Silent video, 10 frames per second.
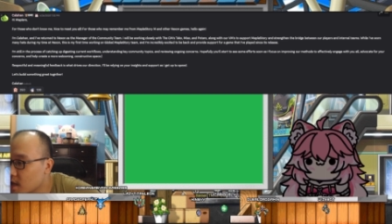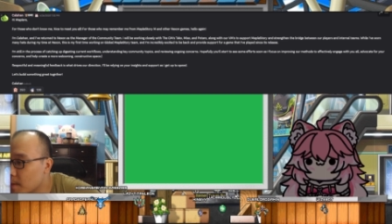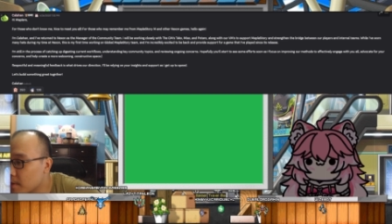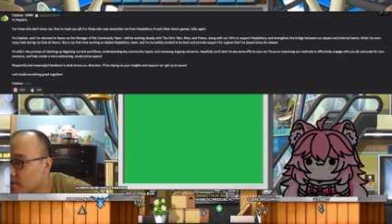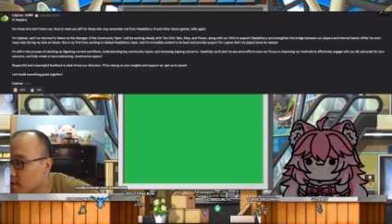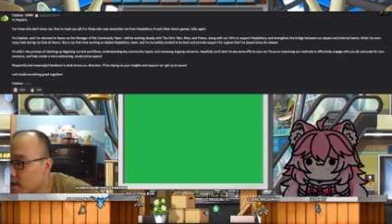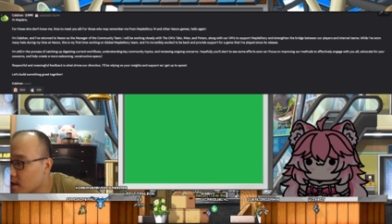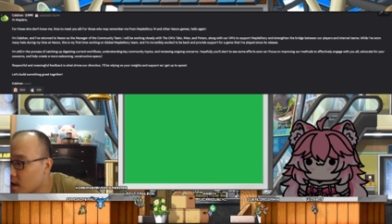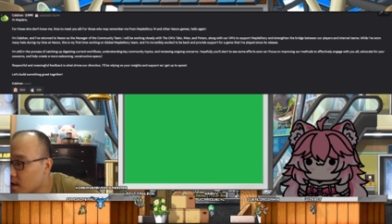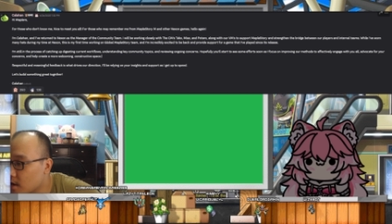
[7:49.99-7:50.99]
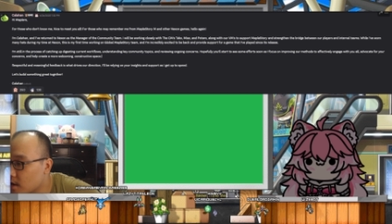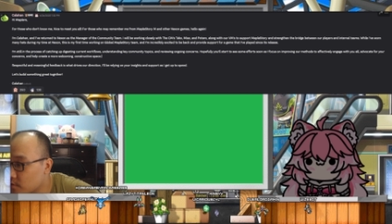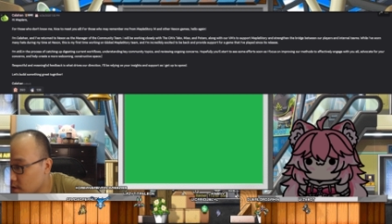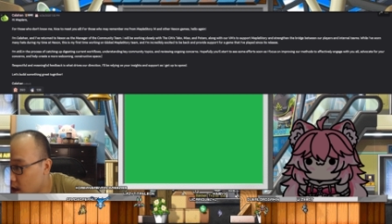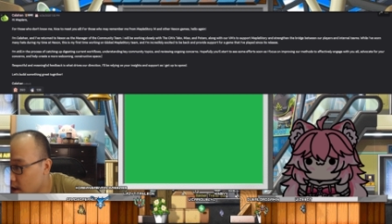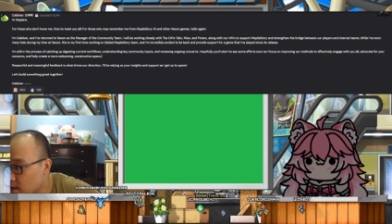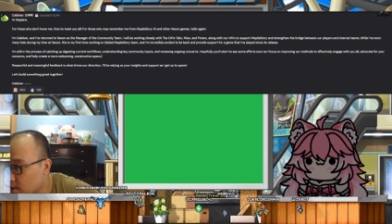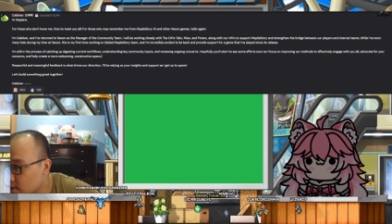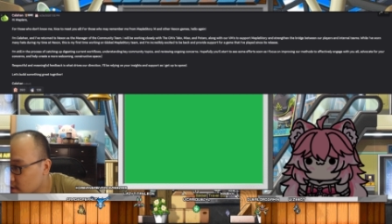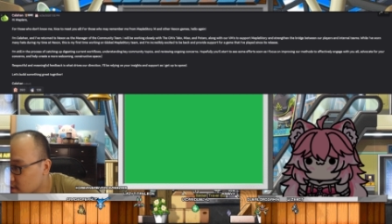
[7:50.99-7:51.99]
I'll be relying
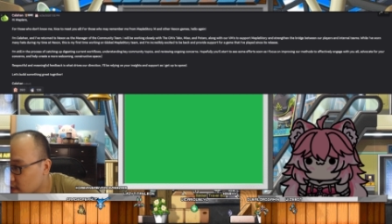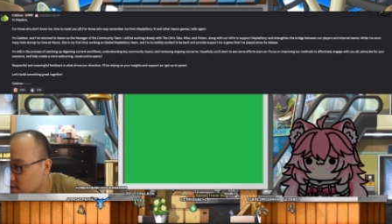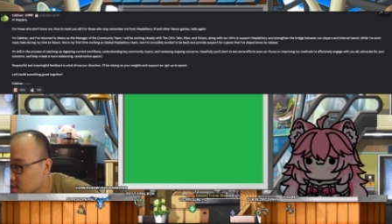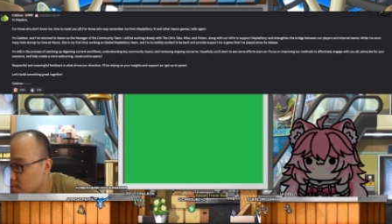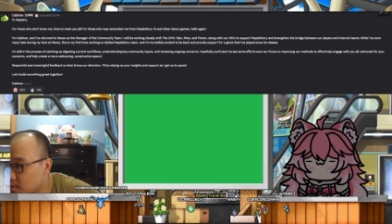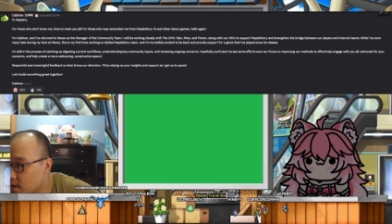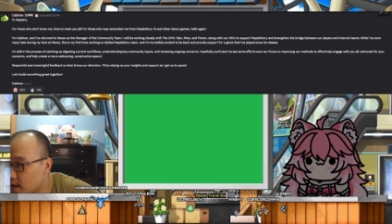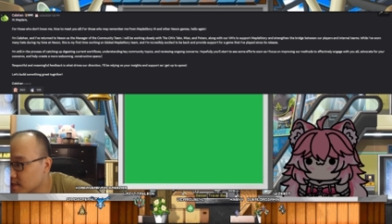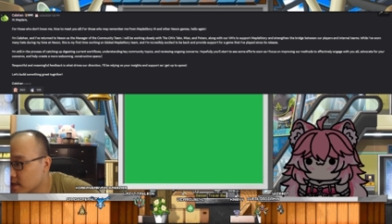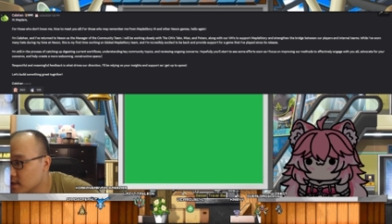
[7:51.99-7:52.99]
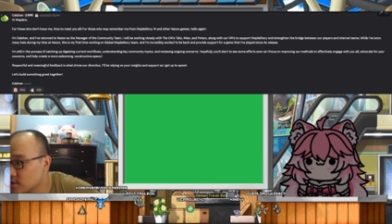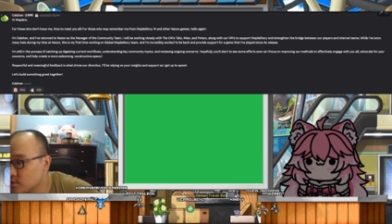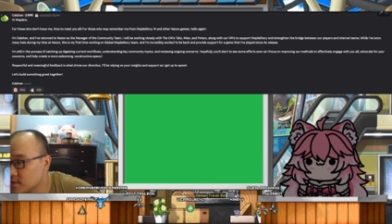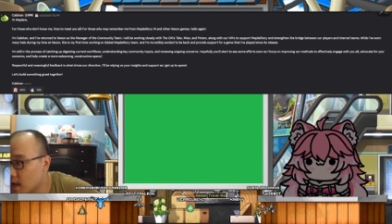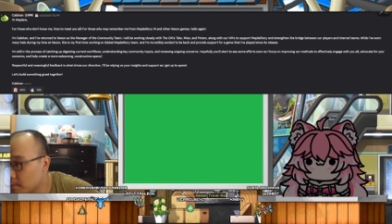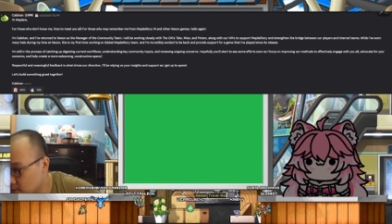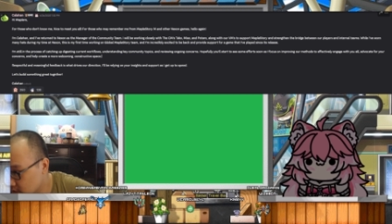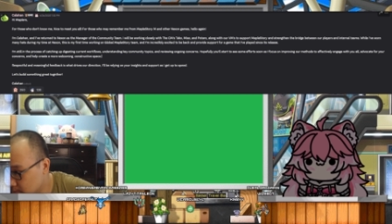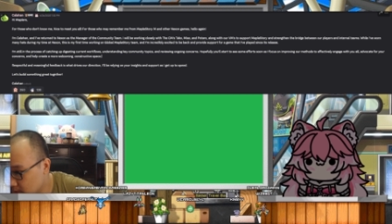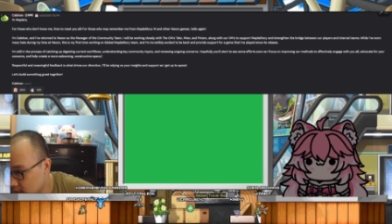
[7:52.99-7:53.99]
on your insights and support as I get up to
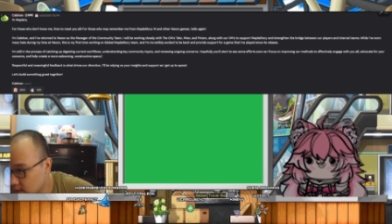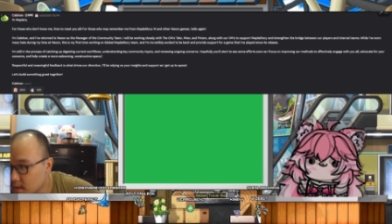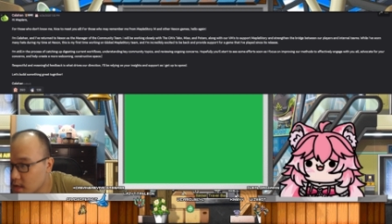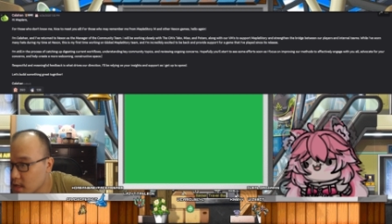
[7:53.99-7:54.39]
speed.